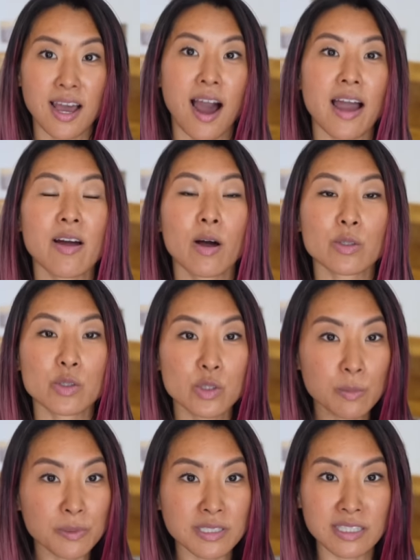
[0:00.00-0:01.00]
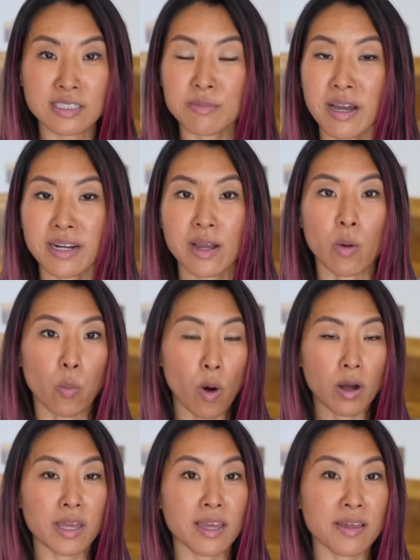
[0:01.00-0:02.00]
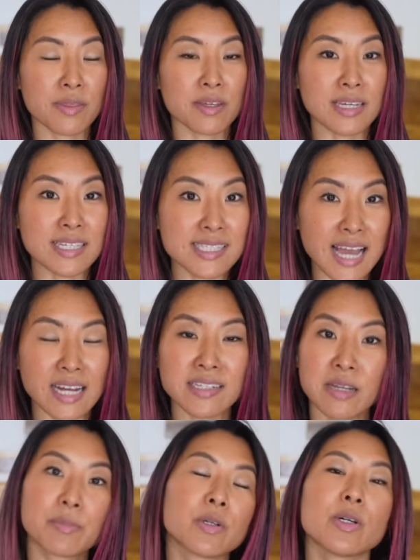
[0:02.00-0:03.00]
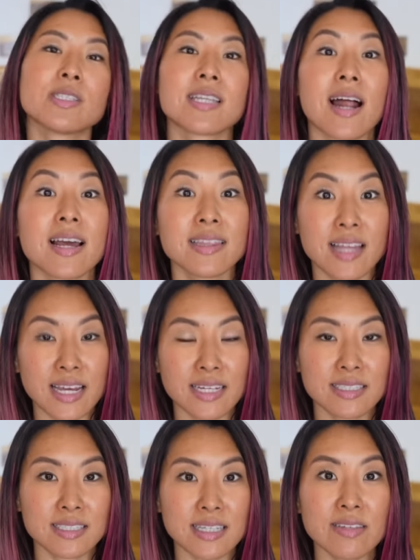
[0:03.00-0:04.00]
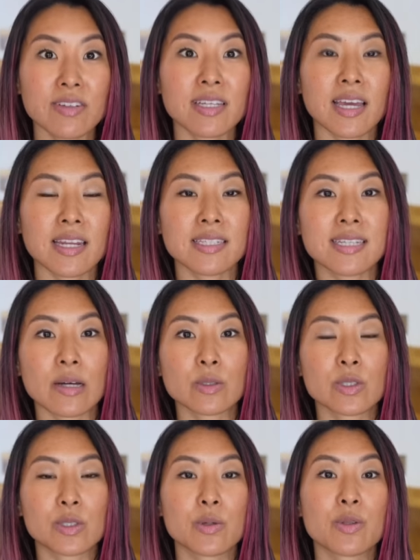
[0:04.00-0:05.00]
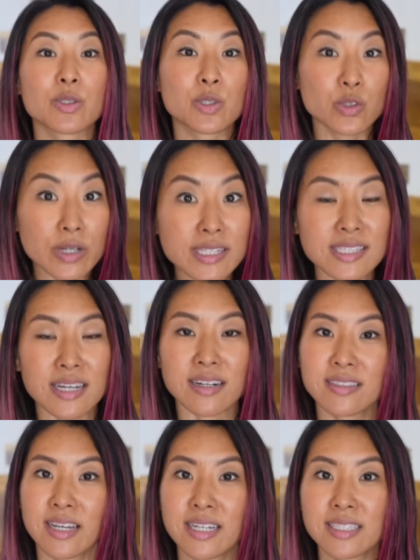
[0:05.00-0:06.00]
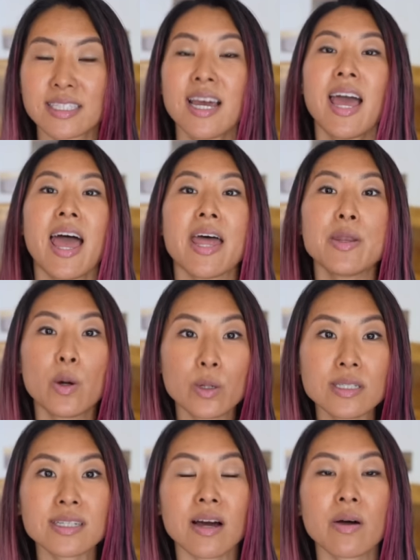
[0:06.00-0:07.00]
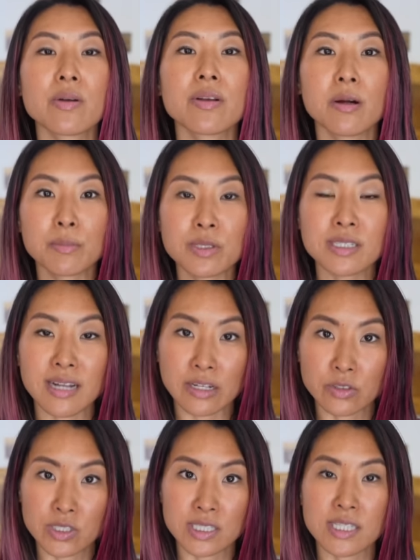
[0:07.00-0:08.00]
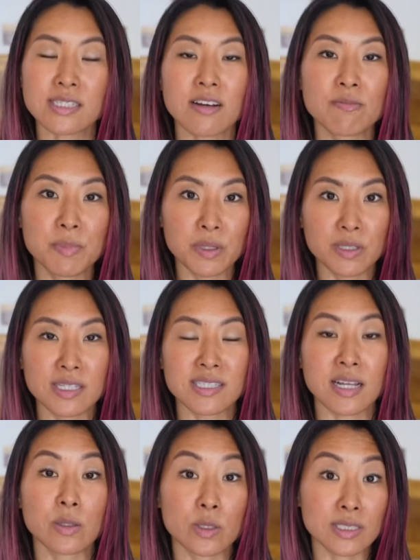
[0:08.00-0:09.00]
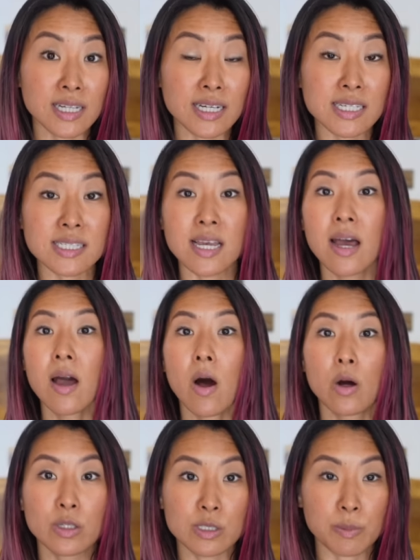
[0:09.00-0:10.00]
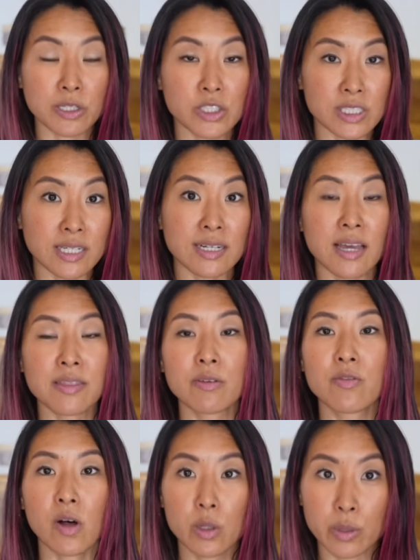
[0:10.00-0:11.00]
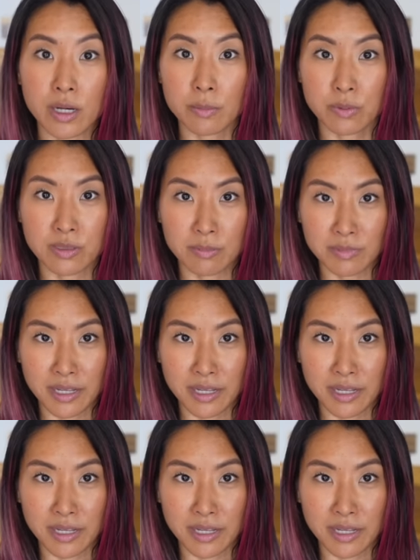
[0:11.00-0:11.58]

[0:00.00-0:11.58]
I got super systematic, walking the exact neighborhoods that I liked, even getting down to the streets that I liked, and noting down numbers and addresses of buildings that looked nice on a spreadsheet and then following up with them